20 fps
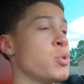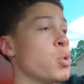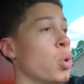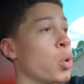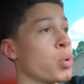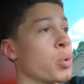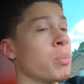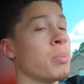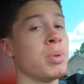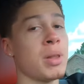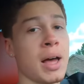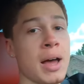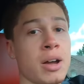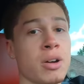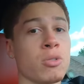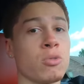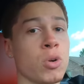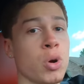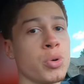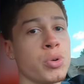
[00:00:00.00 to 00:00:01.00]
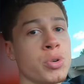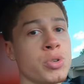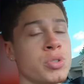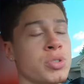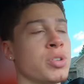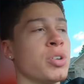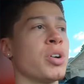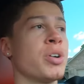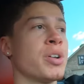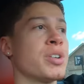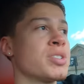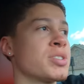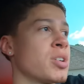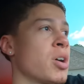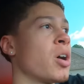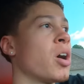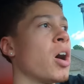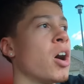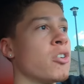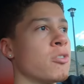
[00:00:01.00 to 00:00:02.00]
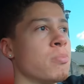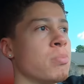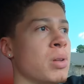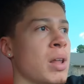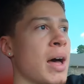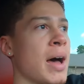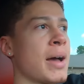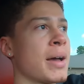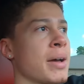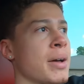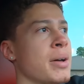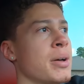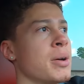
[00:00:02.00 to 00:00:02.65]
order black rotors, they're gonna start off black,